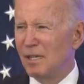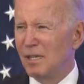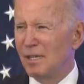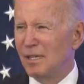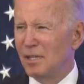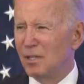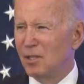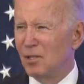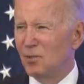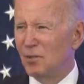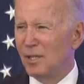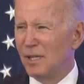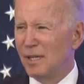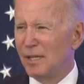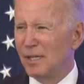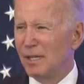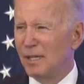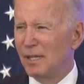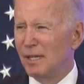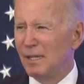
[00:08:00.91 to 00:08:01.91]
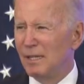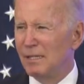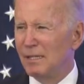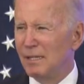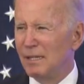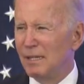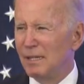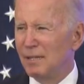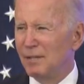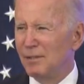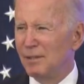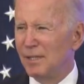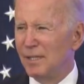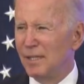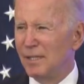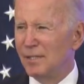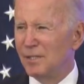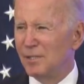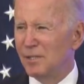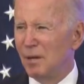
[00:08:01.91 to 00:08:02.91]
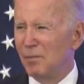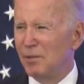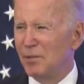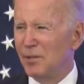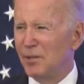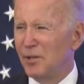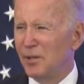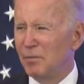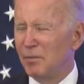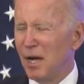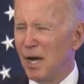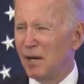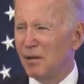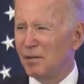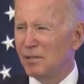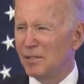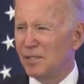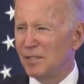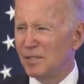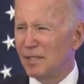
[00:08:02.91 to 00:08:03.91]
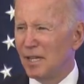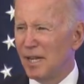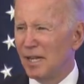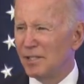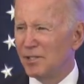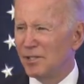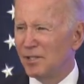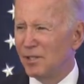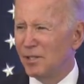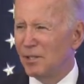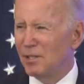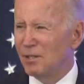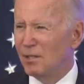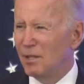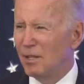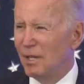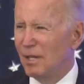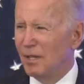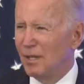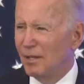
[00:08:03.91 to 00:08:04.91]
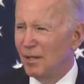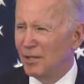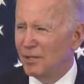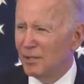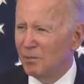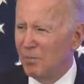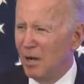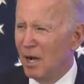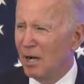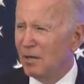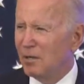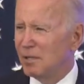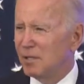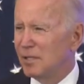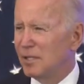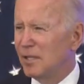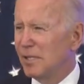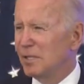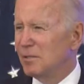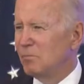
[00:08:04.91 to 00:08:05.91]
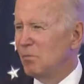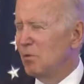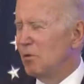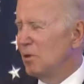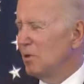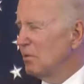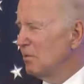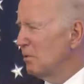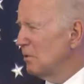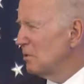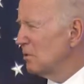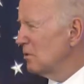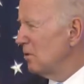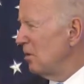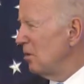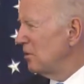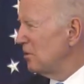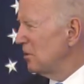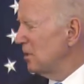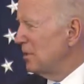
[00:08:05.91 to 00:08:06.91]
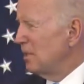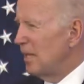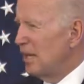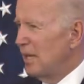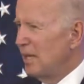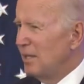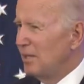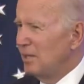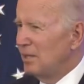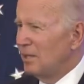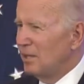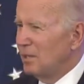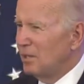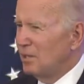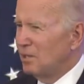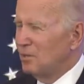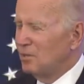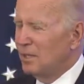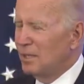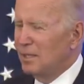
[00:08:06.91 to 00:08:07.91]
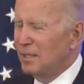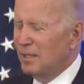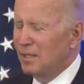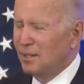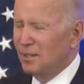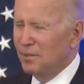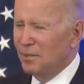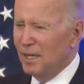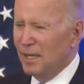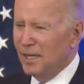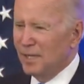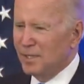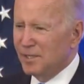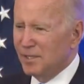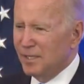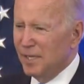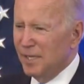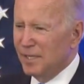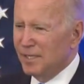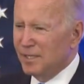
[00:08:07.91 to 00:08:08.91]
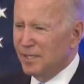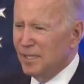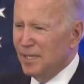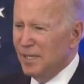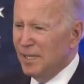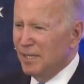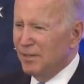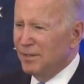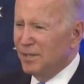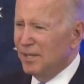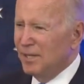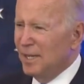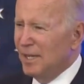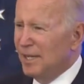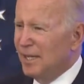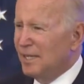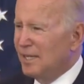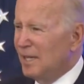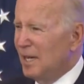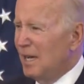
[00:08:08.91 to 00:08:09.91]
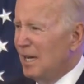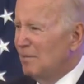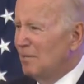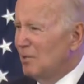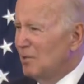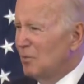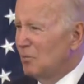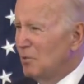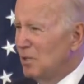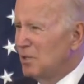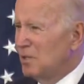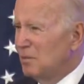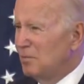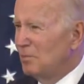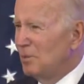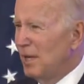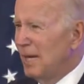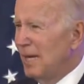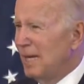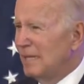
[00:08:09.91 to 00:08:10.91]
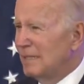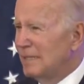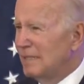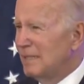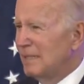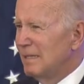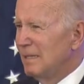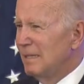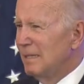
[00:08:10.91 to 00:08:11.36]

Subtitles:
including the Summit of Democracies last year, that democracy is more under assault today than including in the United States than any time in the recent past.